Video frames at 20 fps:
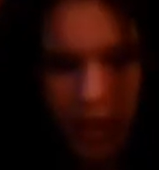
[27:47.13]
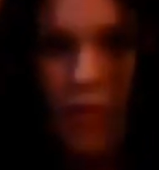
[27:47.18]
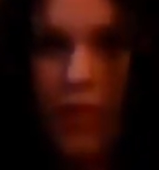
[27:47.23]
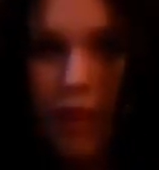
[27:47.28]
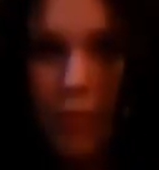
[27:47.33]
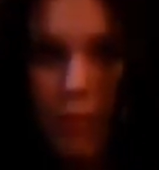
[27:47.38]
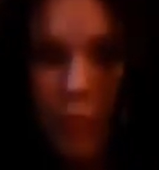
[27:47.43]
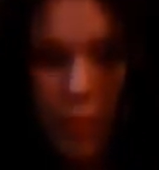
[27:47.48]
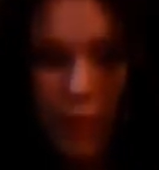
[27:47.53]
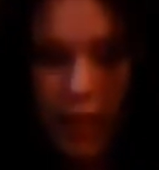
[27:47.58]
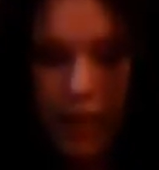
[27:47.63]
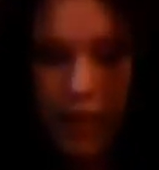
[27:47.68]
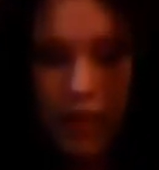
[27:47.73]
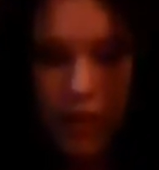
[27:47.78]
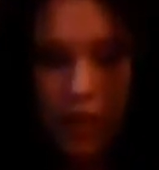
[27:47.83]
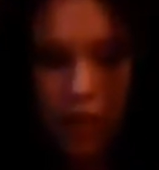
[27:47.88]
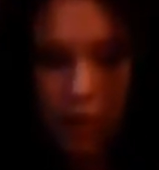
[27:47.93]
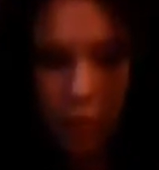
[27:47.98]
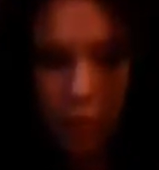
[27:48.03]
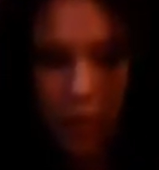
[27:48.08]
don't think I was picking
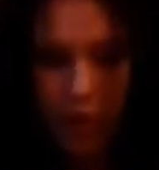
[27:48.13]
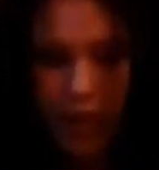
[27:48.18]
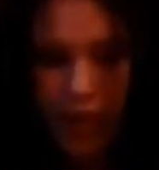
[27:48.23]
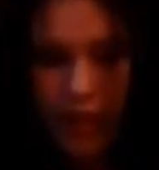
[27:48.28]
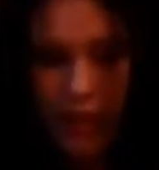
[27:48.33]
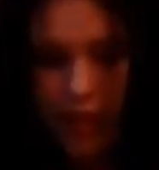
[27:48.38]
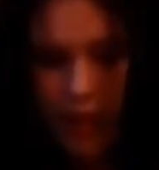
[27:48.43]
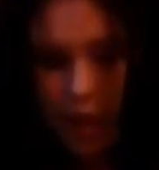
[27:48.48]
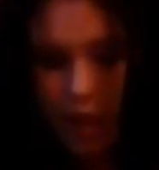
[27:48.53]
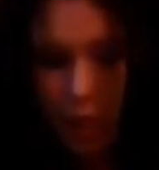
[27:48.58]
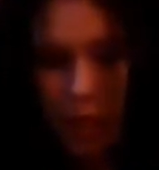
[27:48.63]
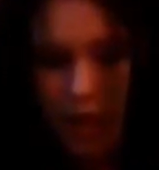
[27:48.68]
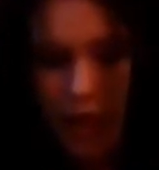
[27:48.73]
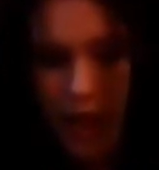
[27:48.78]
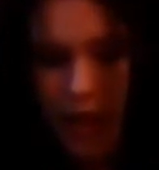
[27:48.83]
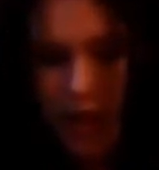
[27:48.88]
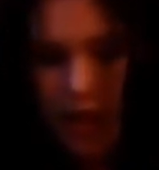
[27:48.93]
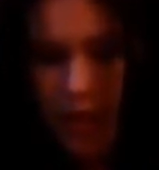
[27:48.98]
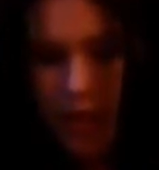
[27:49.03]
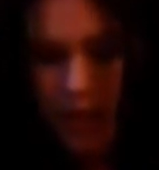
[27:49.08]
this up, but can you see how when
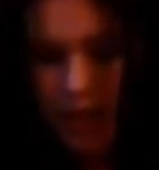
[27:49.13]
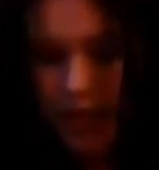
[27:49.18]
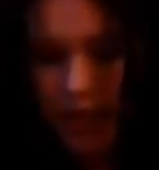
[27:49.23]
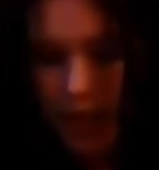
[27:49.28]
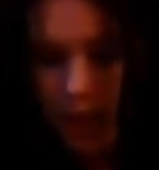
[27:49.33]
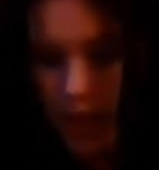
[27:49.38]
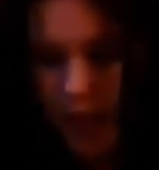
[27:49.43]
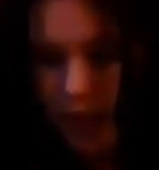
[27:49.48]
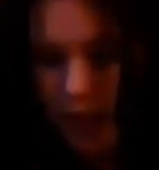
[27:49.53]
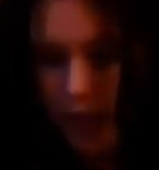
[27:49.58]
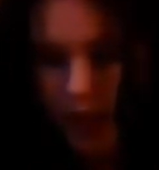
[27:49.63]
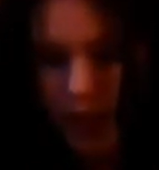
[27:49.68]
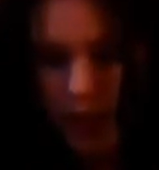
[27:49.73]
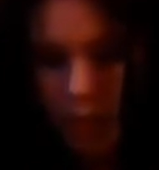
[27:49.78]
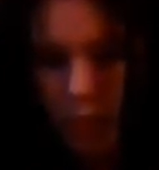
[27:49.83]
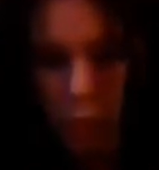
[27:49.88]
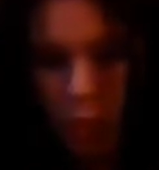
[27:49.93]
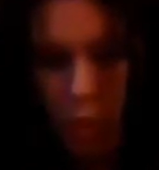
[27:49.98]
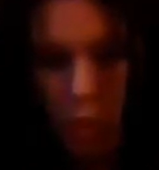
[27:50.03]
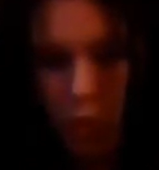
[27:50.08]
I heat this
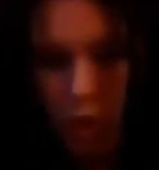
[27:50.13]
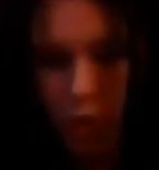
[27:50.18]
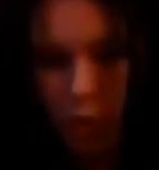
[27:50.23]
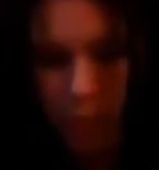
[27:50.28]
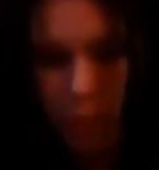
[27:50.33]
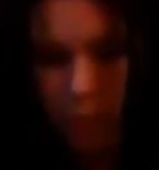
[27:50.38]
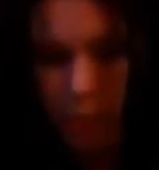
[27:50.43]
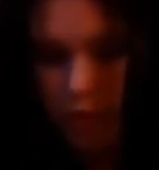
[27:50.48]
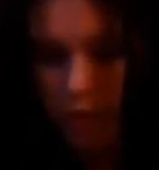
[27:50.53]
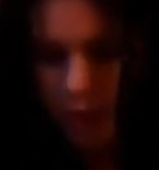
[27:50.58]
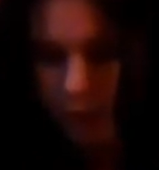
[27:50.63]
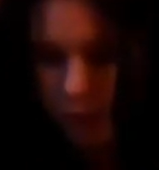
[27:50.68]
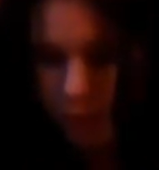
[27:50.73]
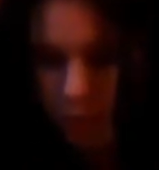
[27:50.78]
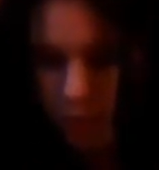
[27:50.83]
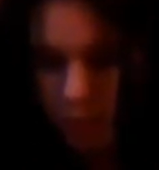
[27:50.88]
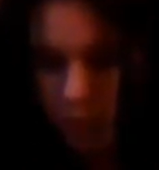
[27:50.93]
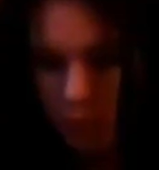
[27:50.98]
slightly, it warps?